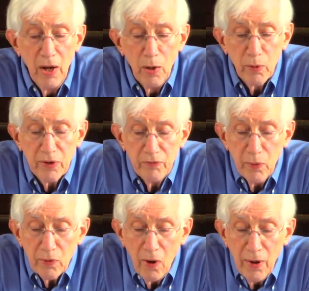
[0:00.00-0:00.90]
were to
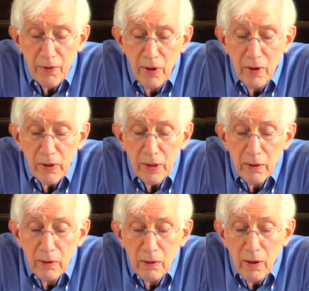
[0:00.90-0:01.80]
vote on
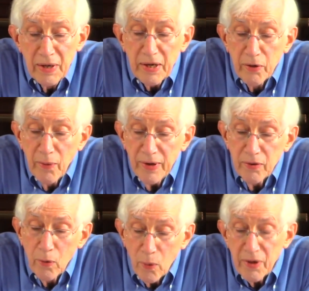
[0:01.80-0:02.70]
an
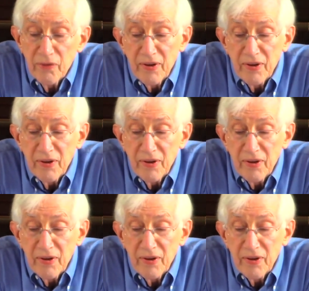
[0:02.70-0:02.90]
integration ordinance